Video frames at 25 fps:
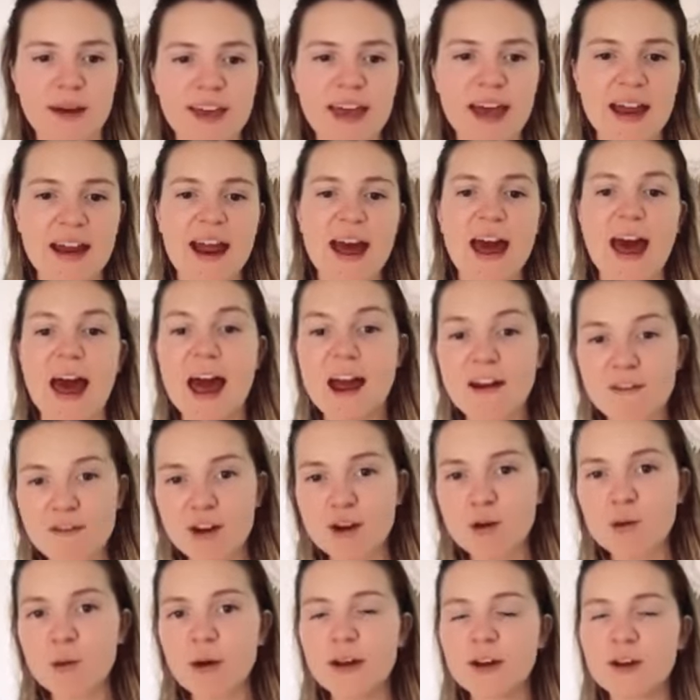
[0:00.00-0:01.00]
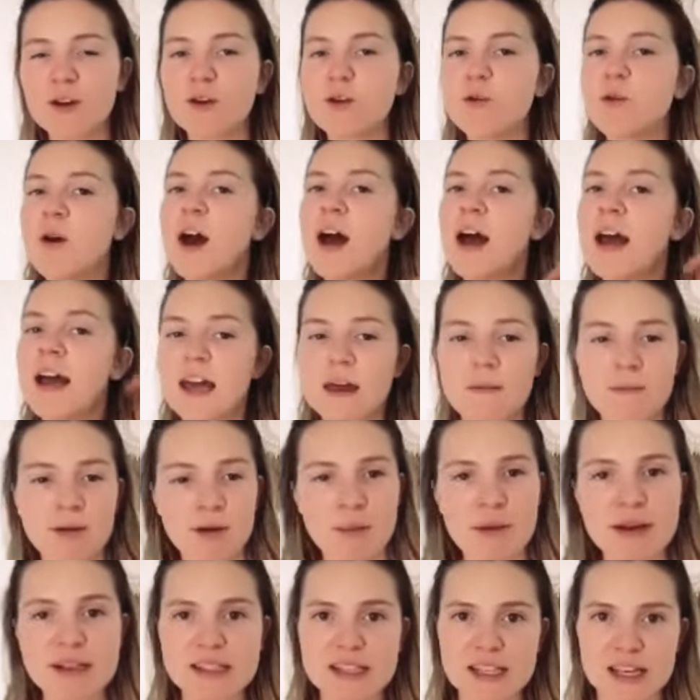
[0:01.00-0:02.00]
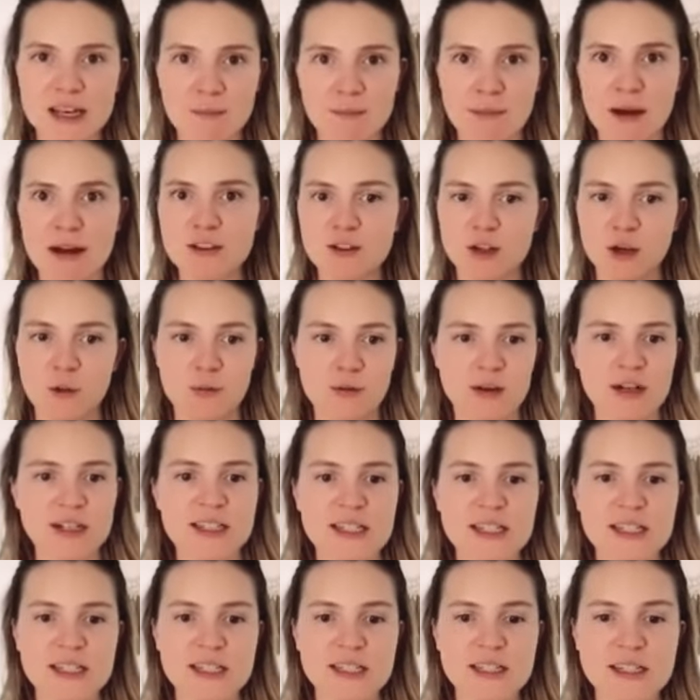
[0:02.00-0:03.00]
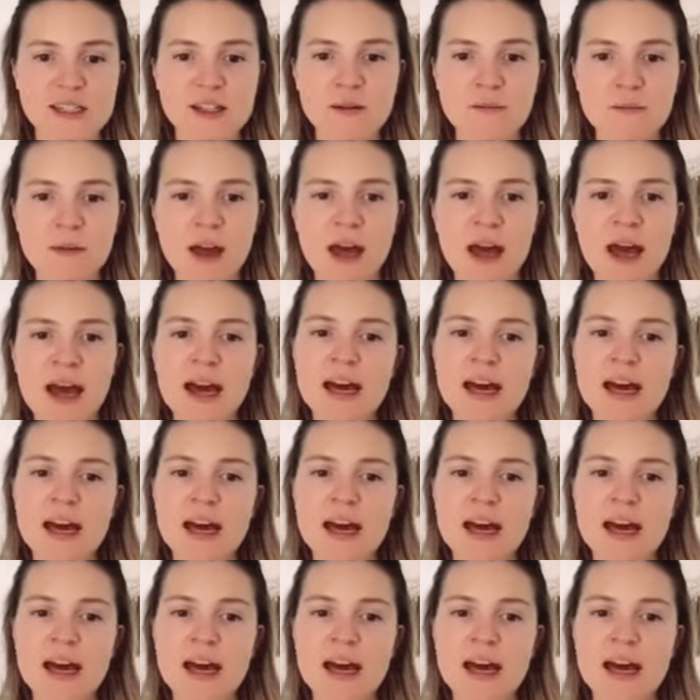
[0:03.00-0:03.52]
Again, everyone who implements the Impact Operating System